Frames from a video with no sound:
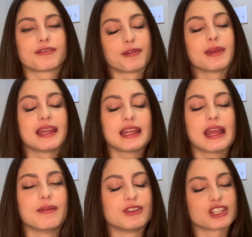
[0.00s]
For me,
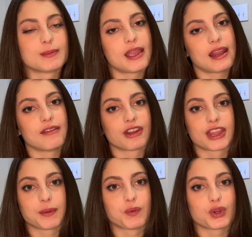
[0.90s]
it just made
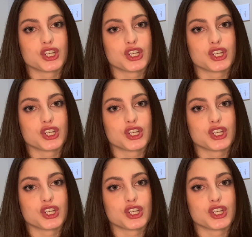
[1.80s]
everything more